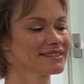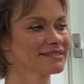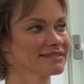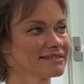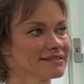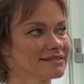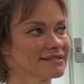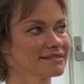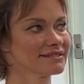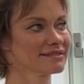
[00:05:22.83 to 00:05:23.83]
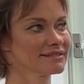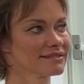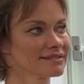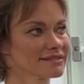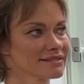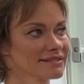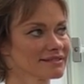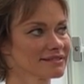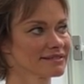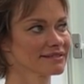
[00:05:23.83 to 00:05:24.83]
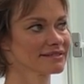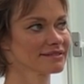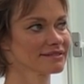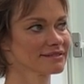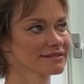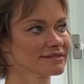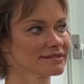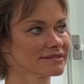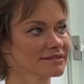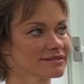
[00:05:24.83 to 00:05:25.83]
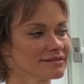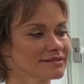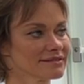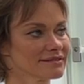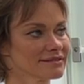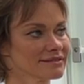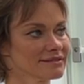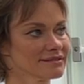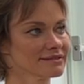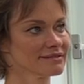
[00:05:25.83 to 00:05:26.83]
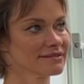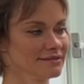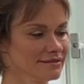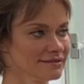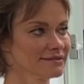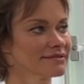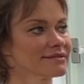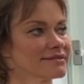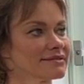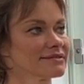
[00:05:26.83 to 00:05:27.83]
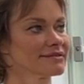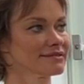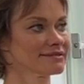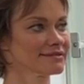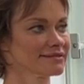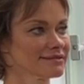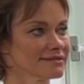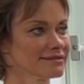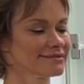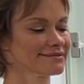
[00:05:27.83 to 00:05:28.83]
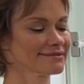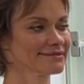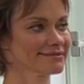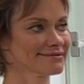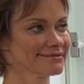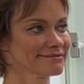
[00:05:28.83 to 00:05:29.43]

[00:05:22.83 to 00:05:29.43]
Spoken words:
(not speaking)